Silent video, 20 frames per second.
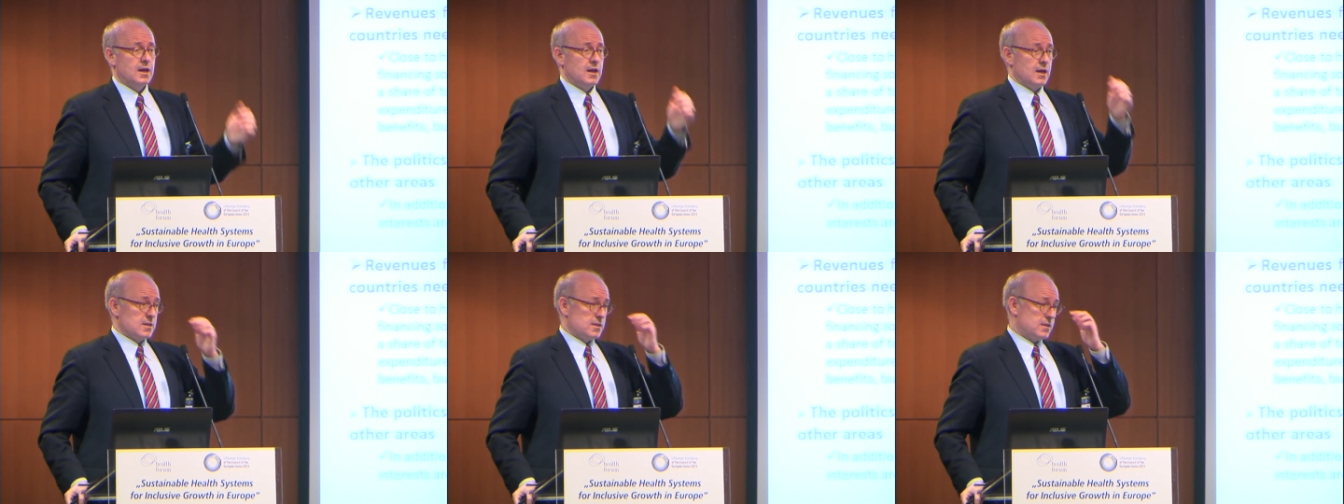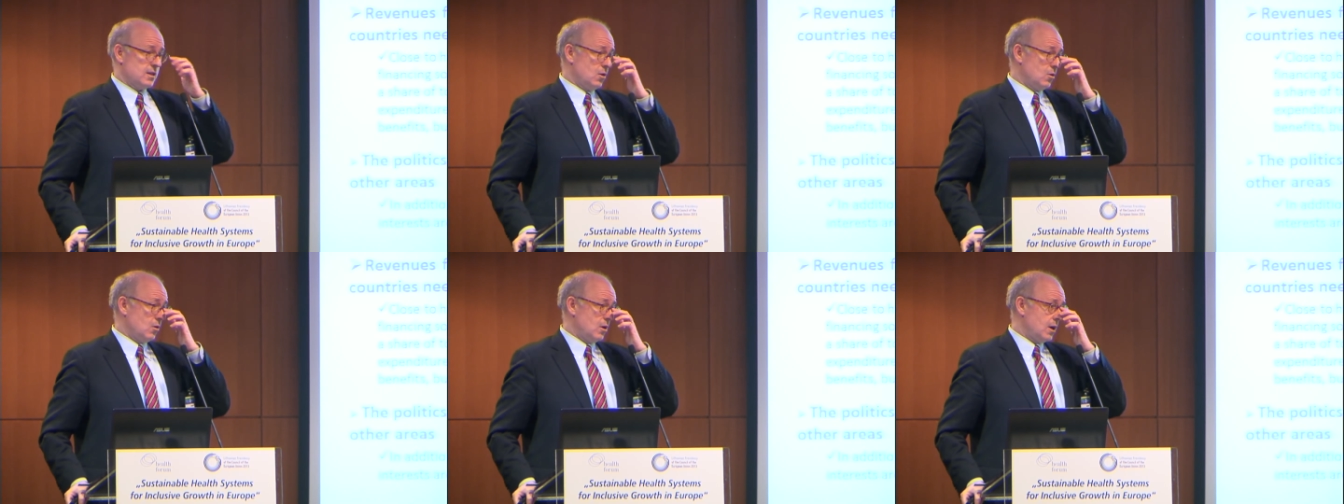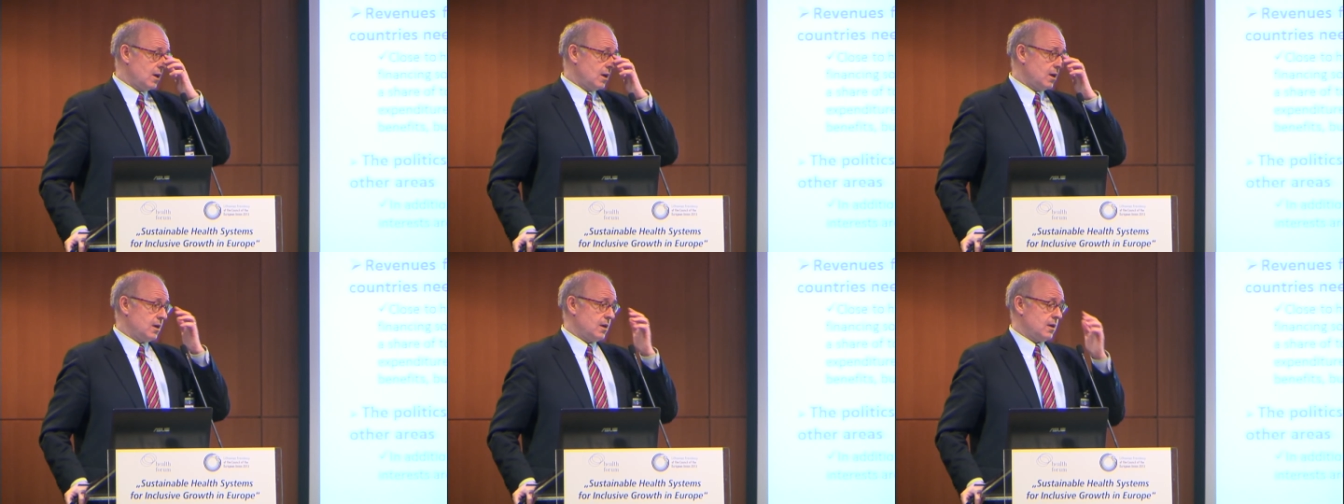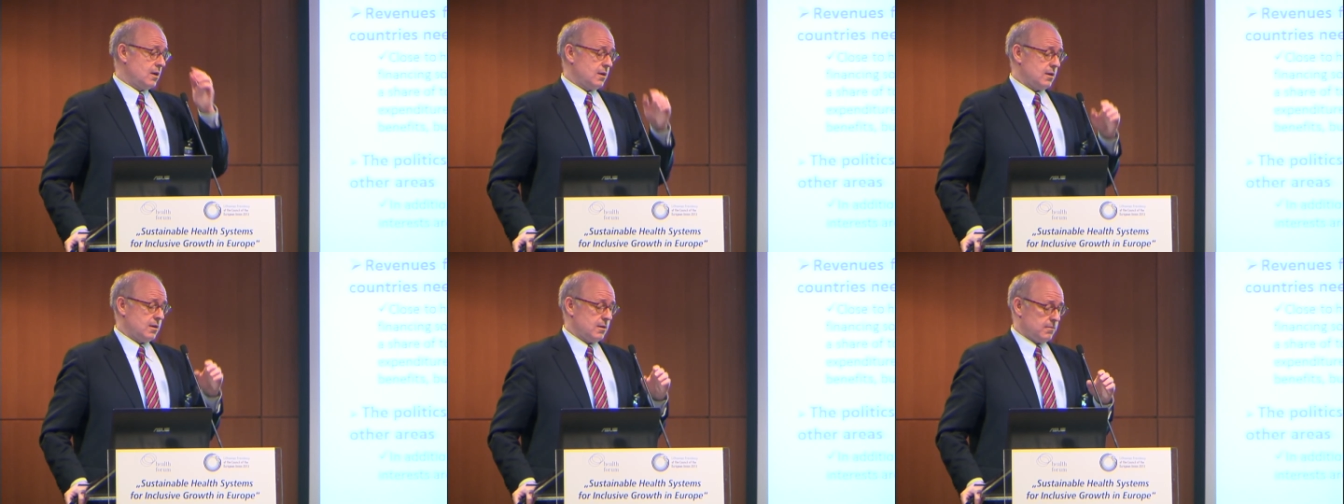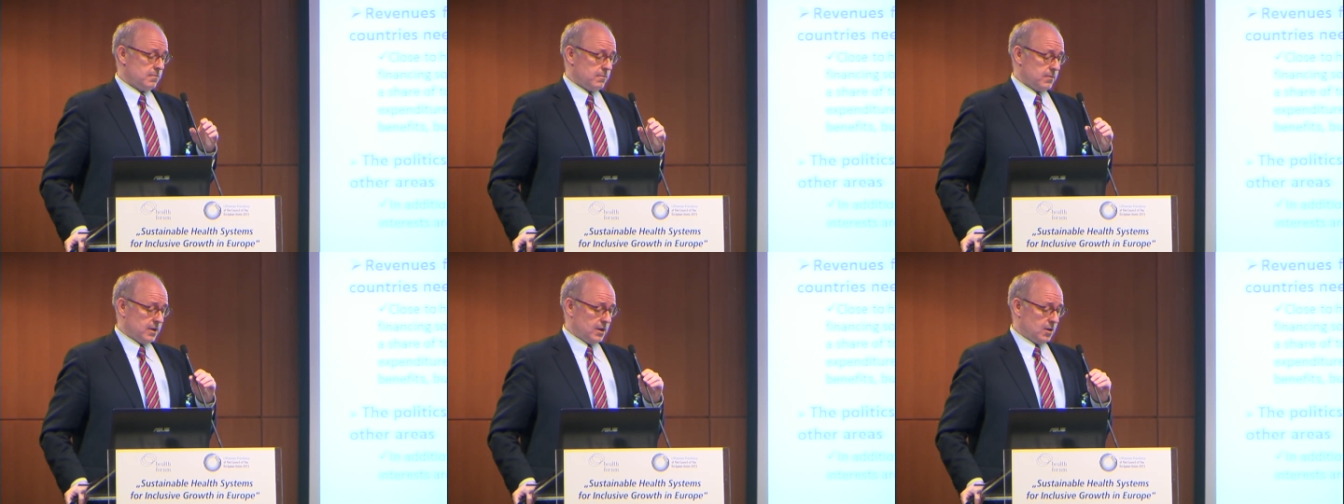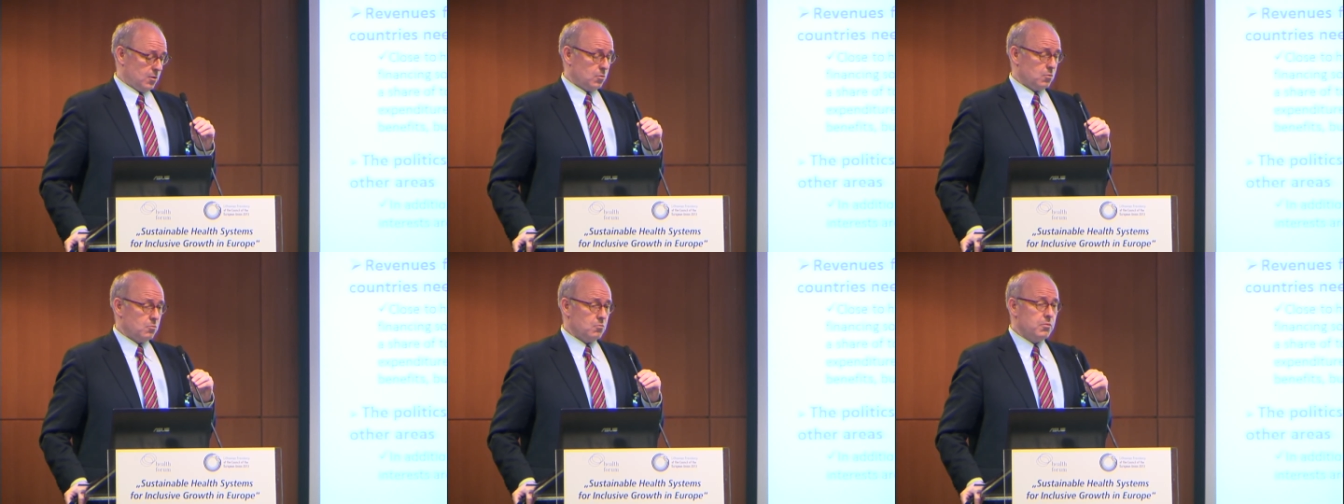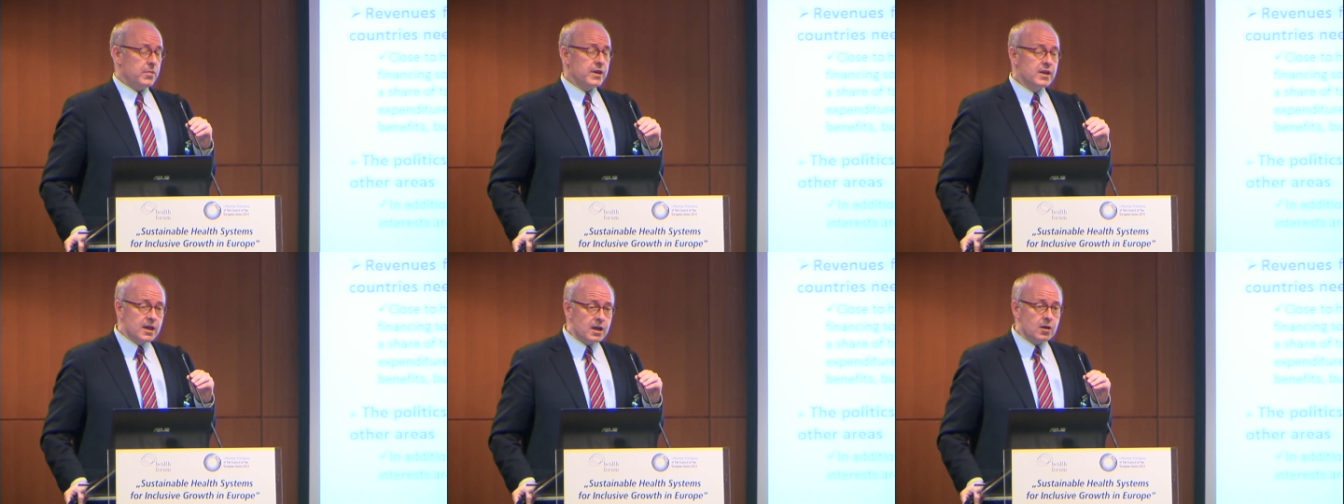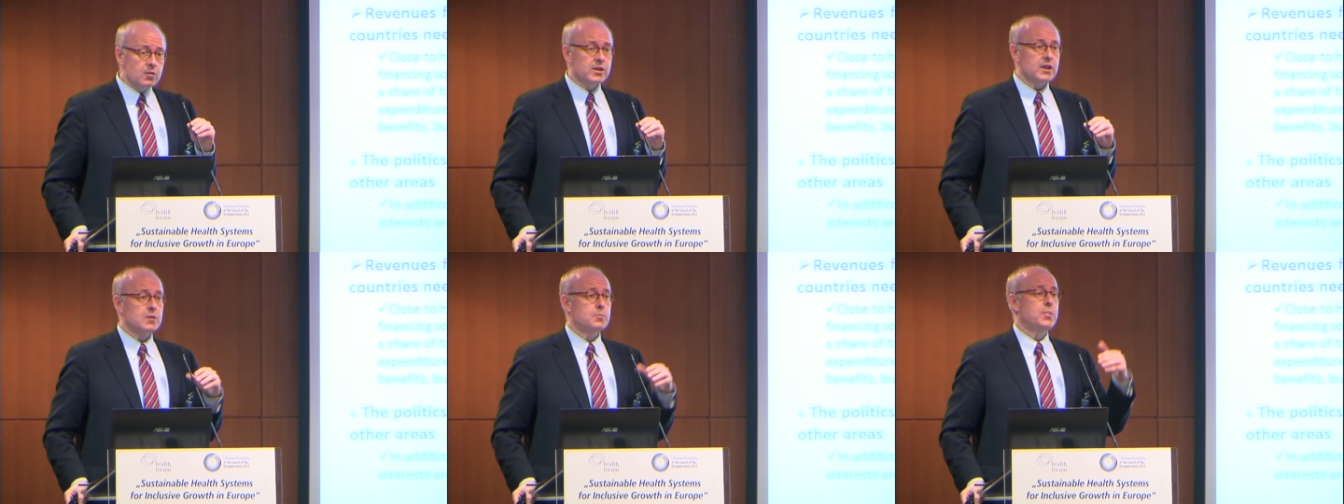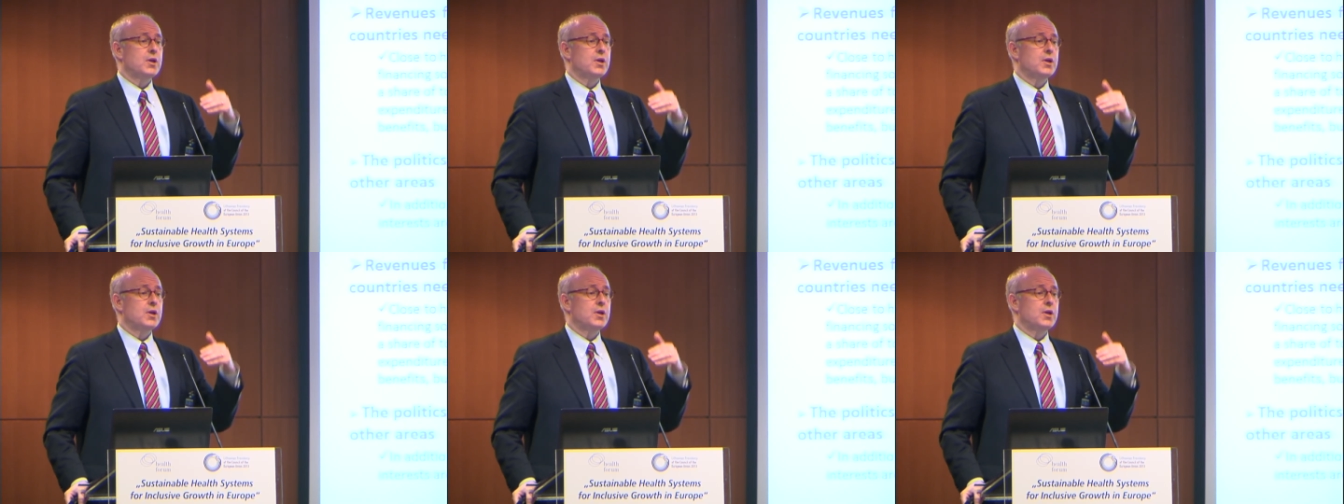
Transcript: So we know that